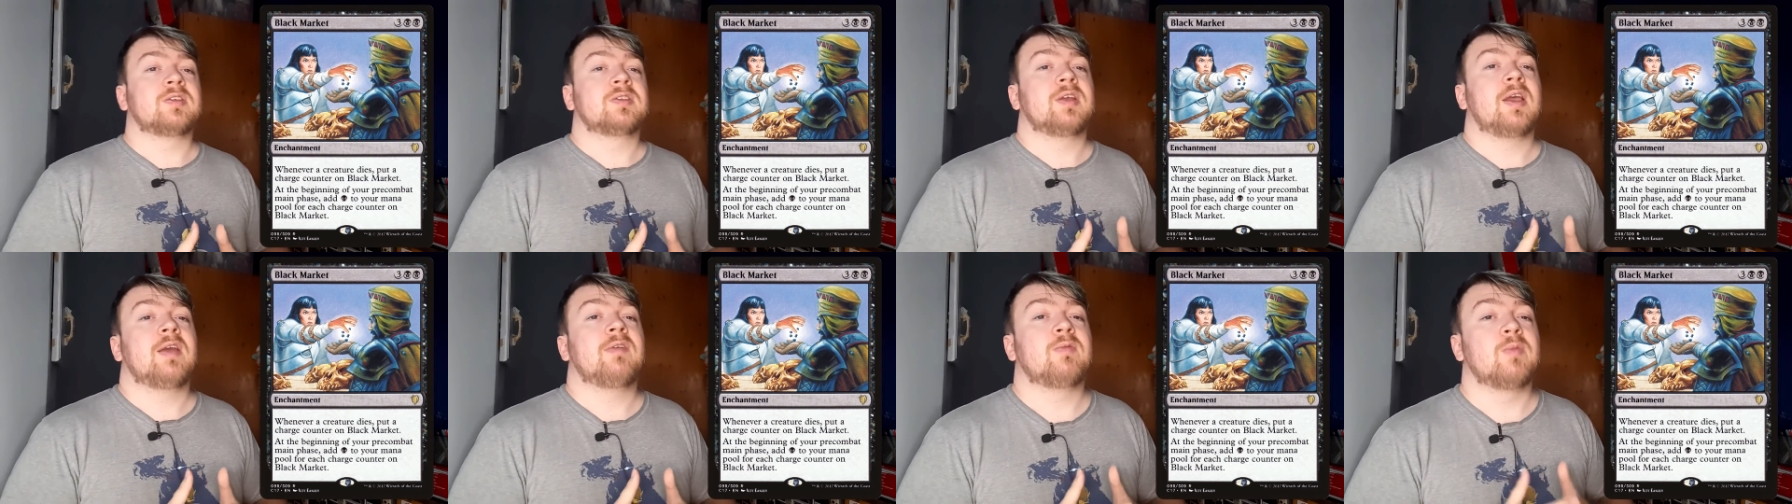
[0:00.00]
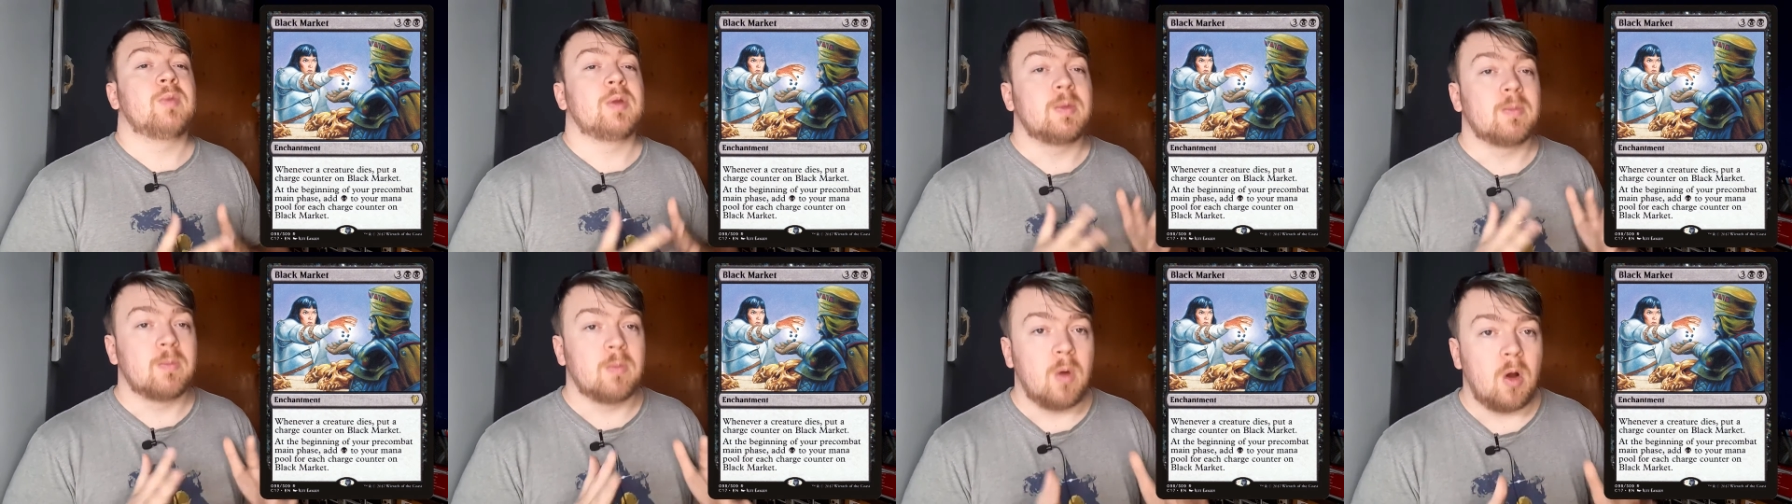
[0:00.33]
saved
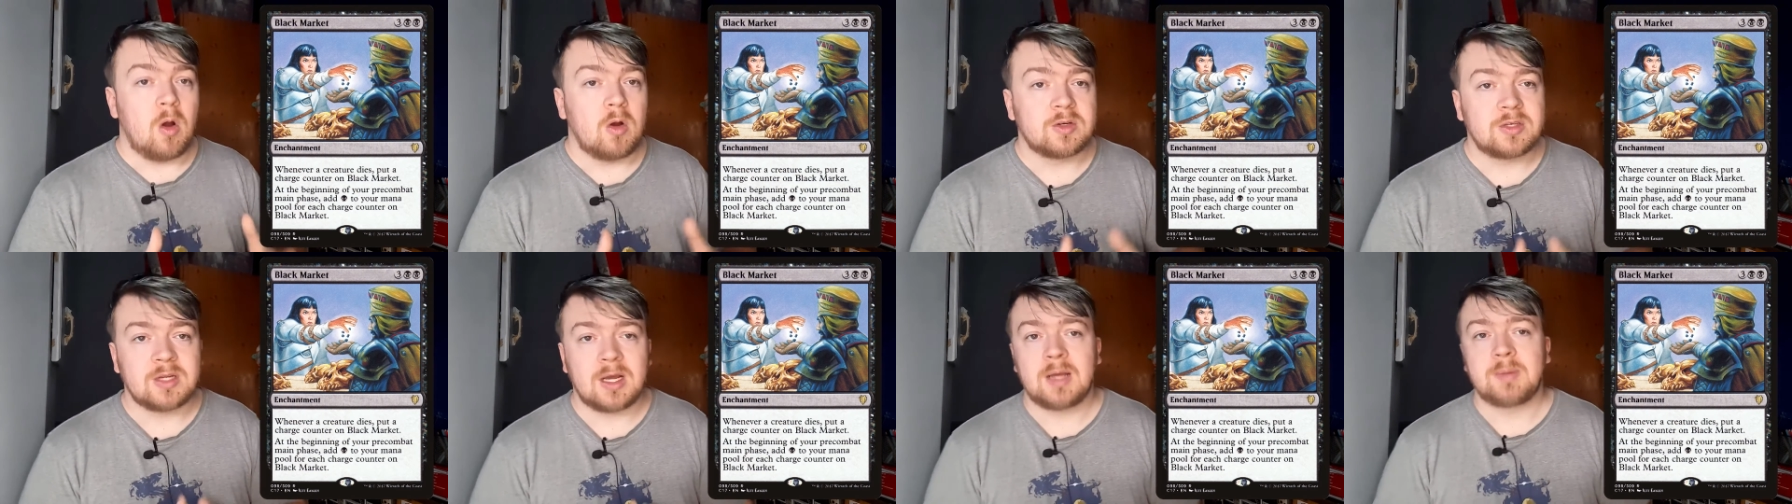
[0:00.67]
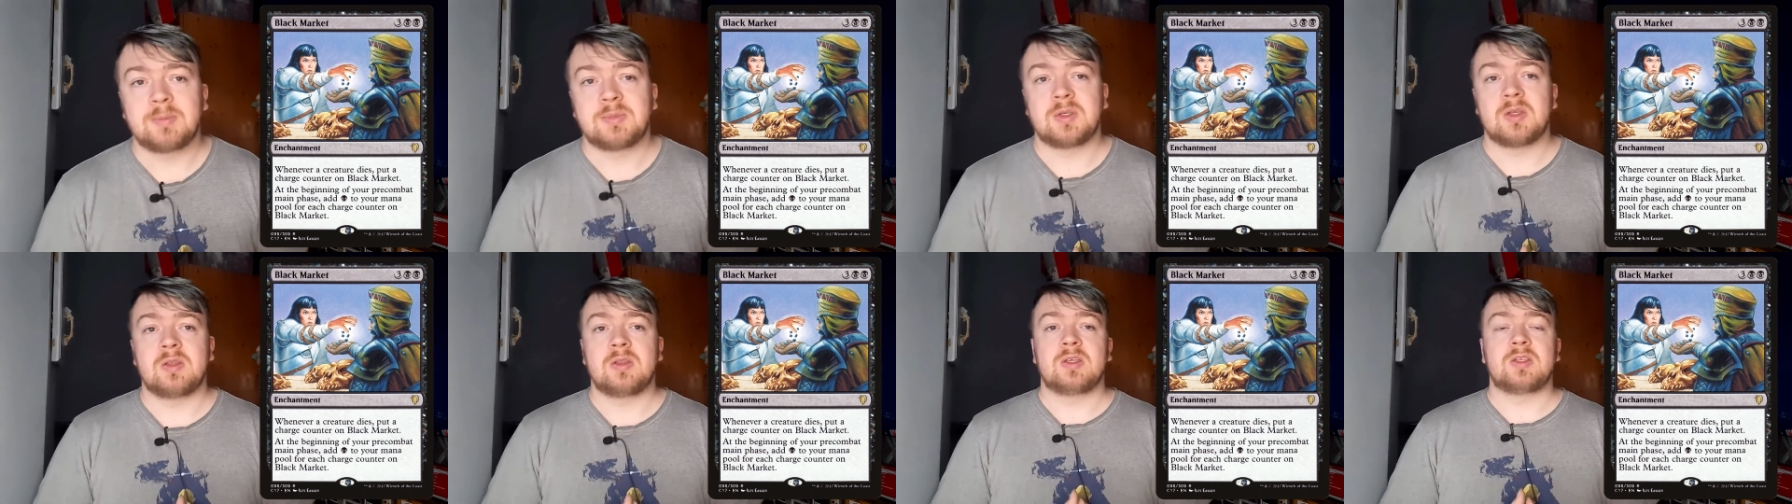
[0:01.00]
me more
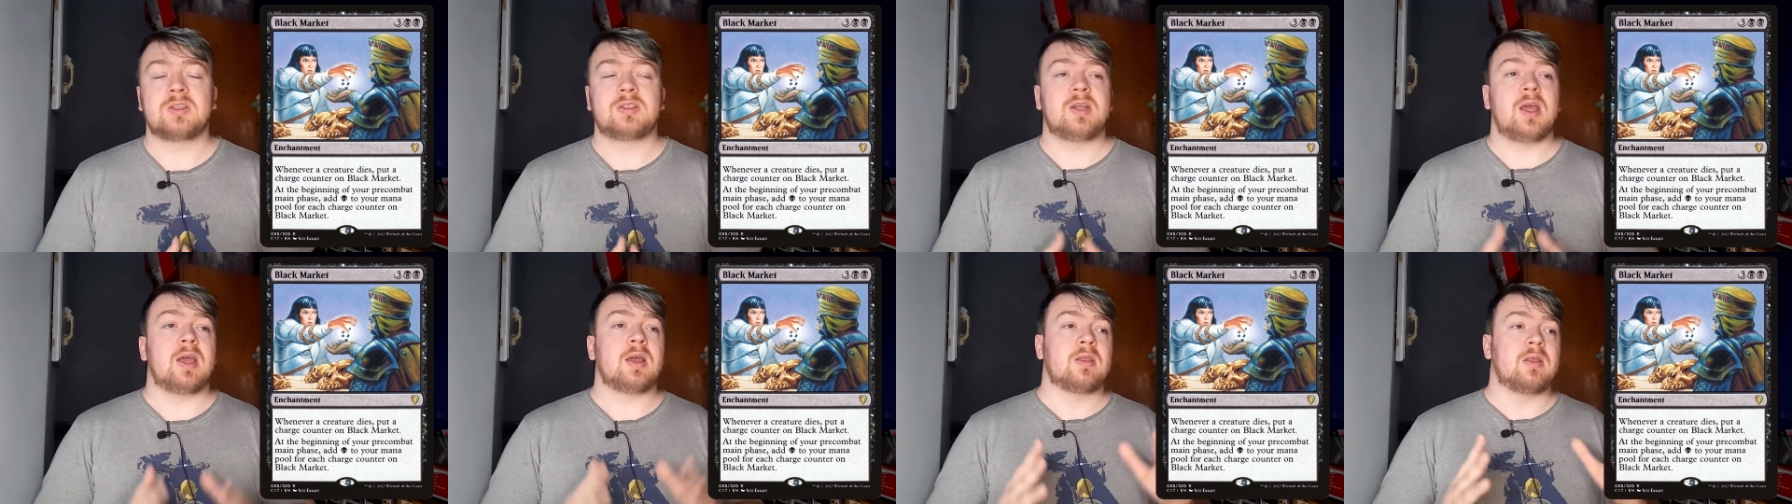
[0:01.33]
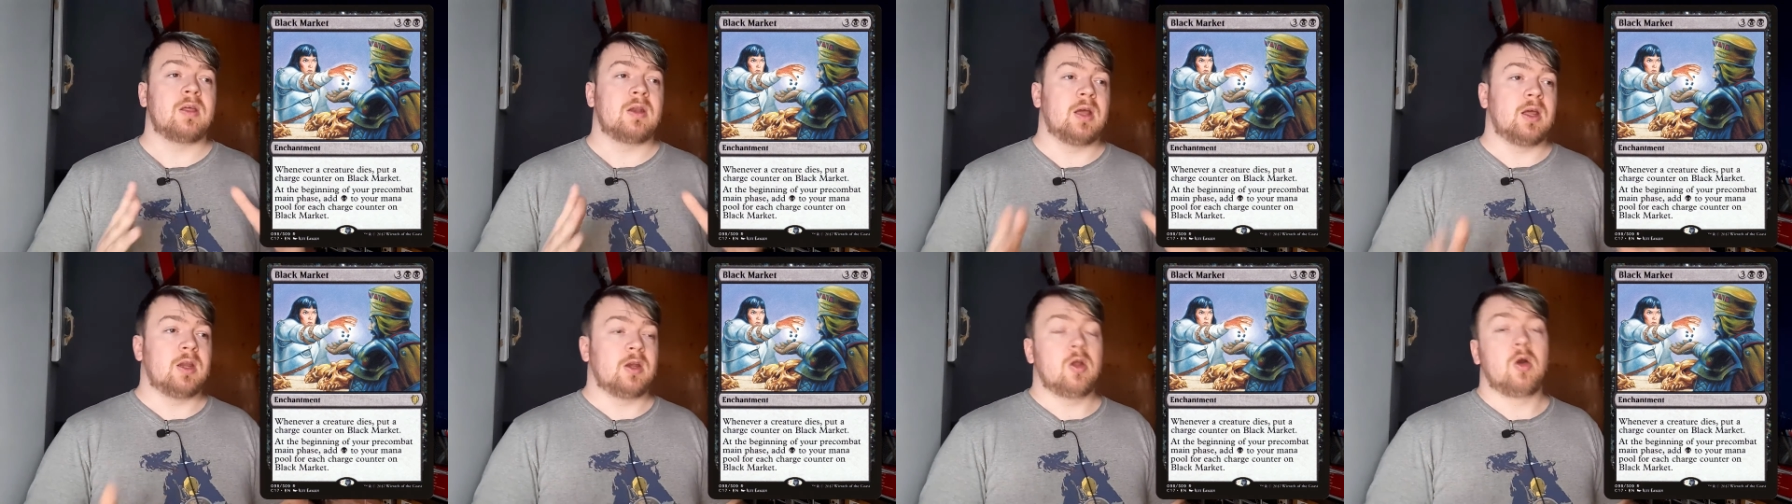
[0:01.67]
times in this deck
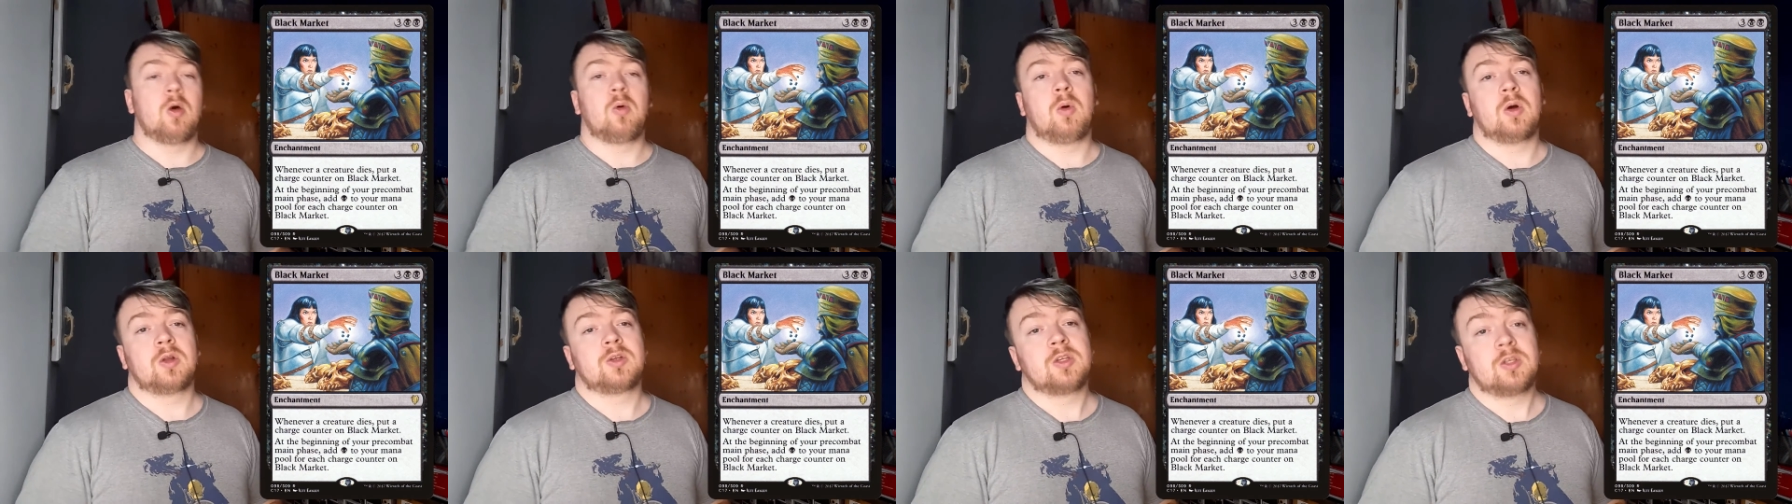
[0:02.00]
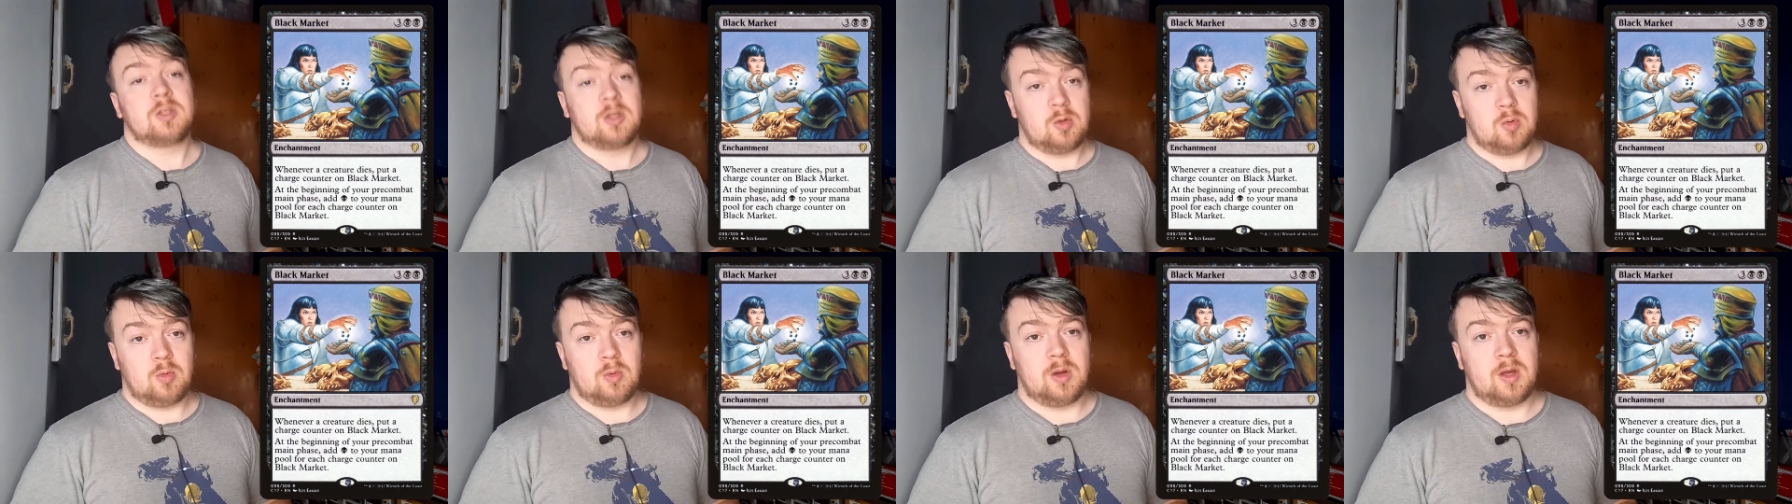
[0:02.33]
than I know what to
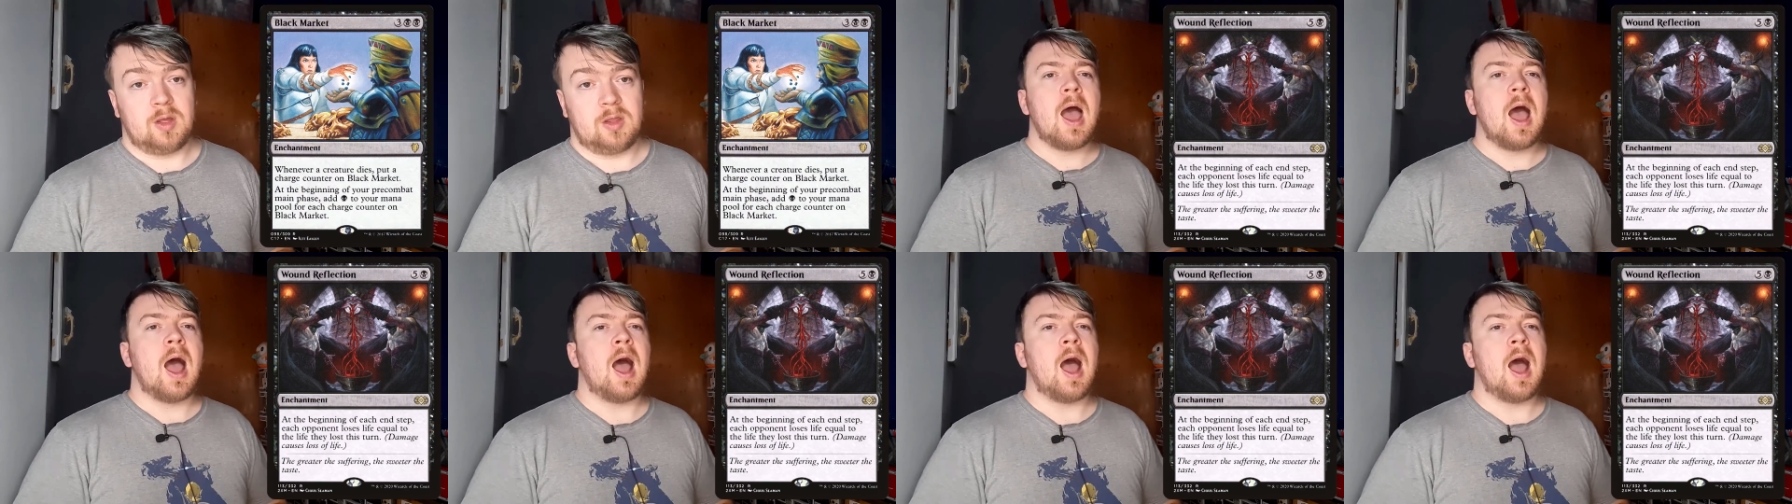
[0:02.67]
do with.